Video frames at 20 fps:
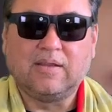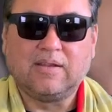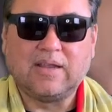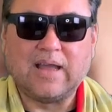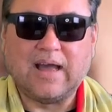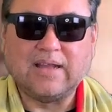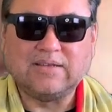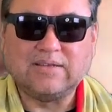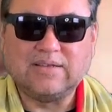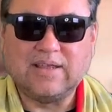
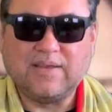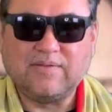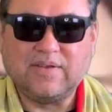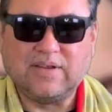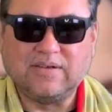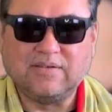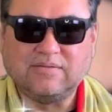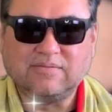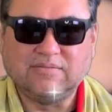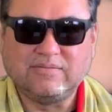GOT
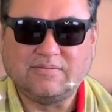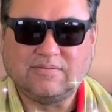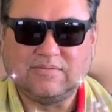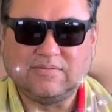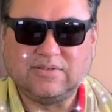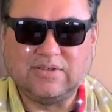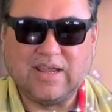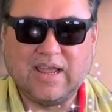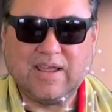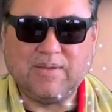seven,
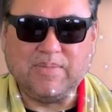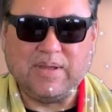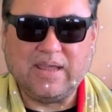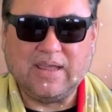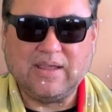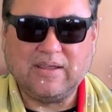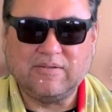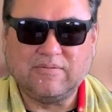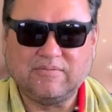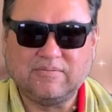J B,